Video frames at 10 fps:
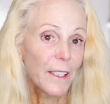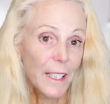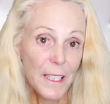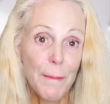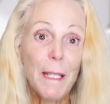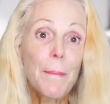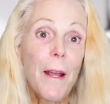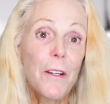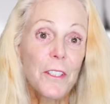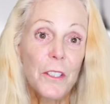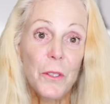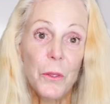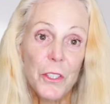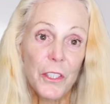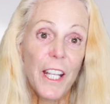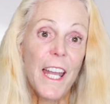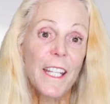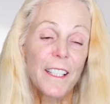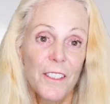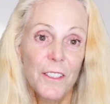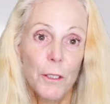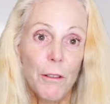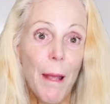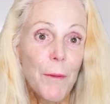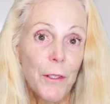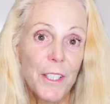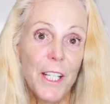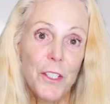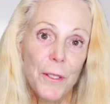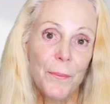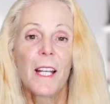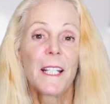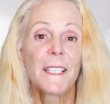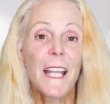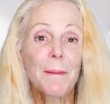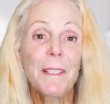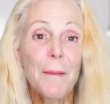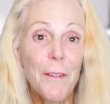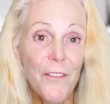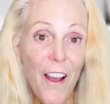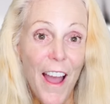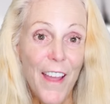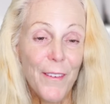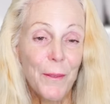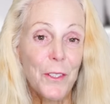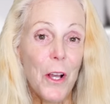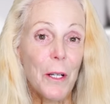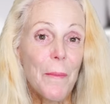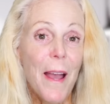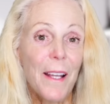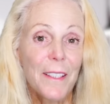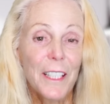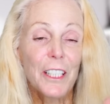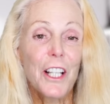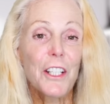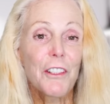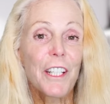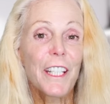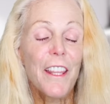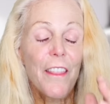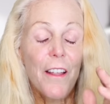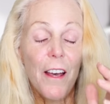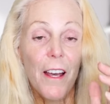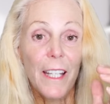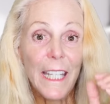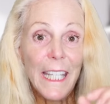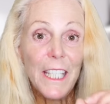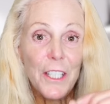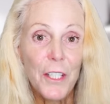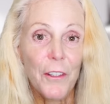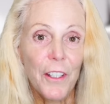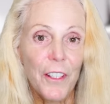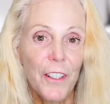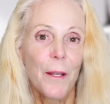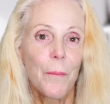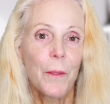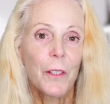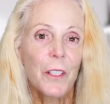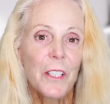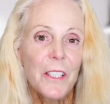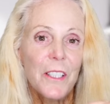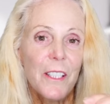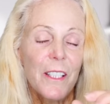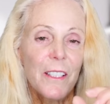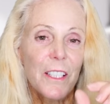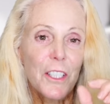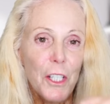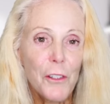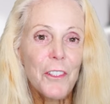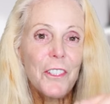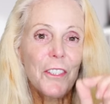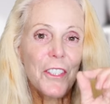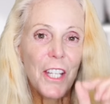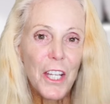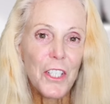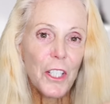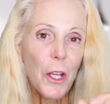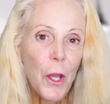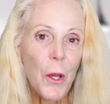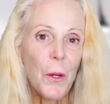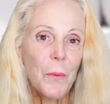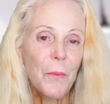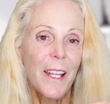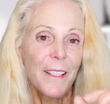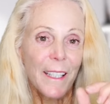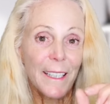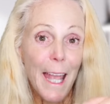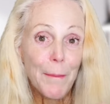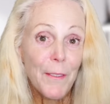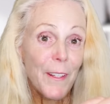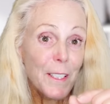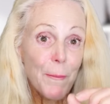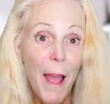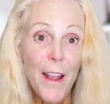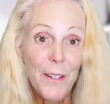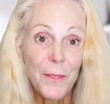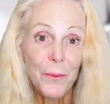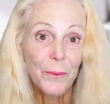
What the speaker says: Get as many buyers in the door as you can to grab their attention. Segment number 5, I'm going to talk about decluttering the interior, because the secret to staging a home that captivates buyers,